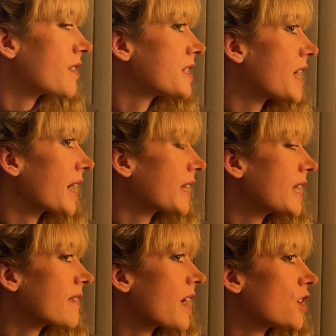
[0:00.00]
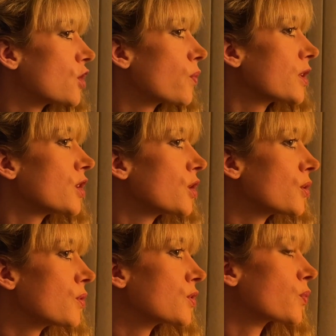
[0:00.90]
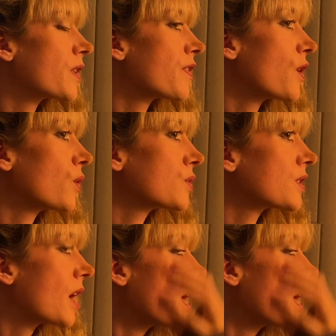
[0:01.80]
technique that you would use with those